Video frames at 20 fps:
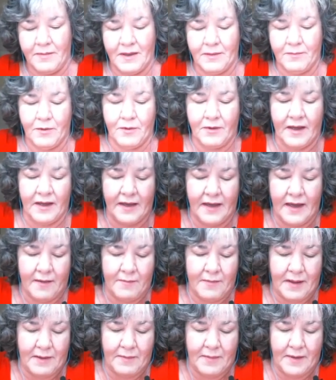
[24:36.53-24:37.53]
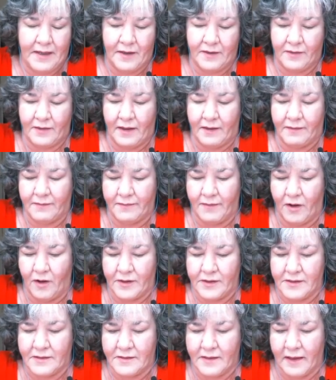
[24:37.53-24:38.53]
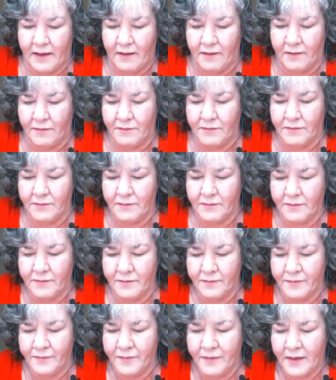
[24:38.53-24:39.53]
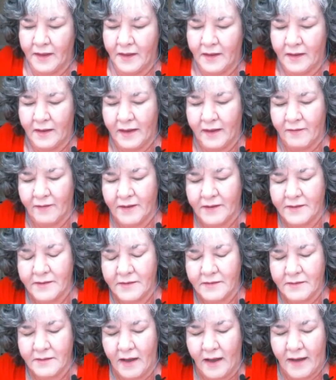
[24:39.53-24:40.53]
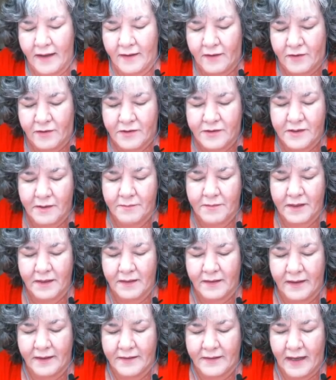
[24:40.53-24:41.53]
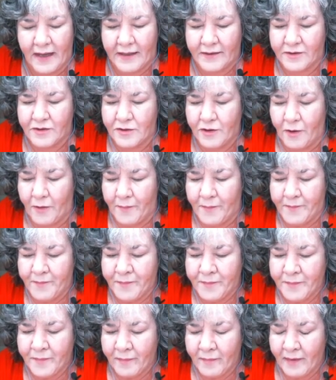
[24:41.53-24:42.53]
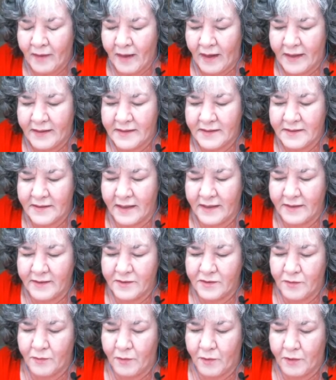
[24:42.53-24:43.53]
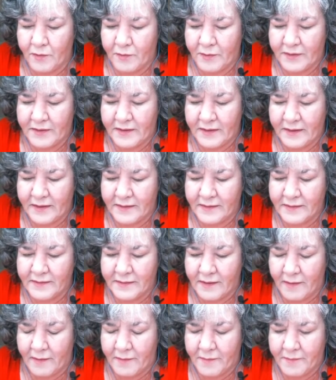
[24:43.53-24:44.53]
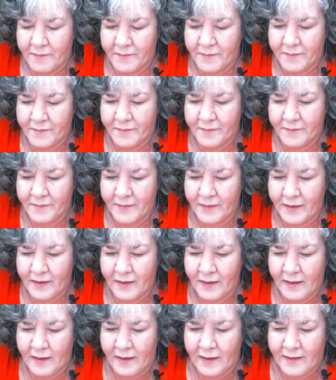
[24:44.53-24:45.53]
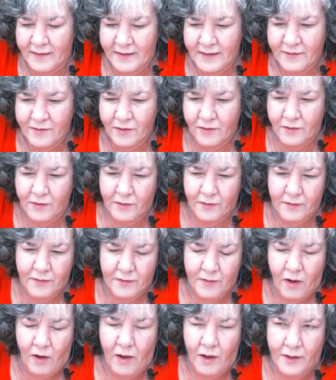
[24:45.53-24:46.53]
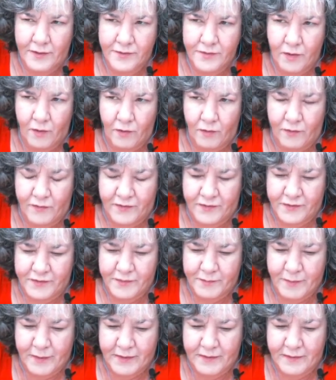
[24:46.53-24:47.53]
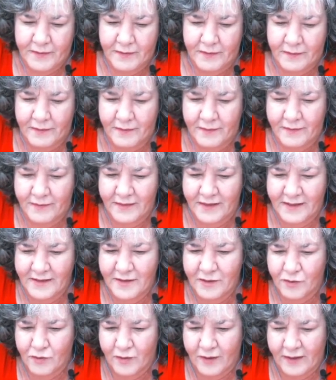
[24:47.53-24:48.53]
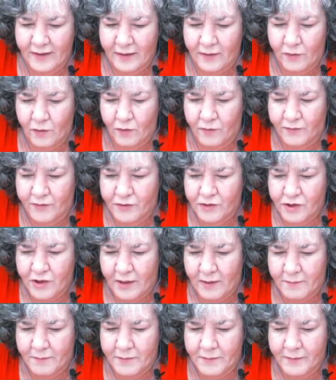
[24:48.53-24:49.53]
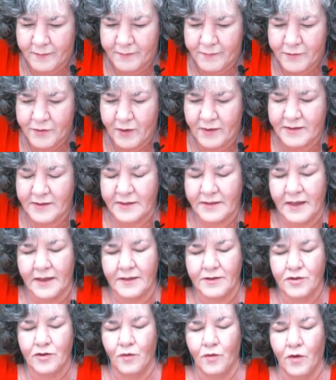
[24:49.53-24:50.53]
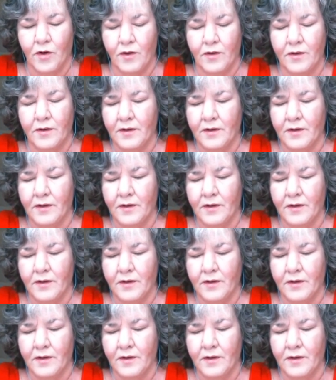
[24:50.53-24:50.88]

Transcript: people can get maybe on sale clearance aisle or something like that. So I decided to work with these. These are called ovals, but this is really an oval shape. So I decided to work,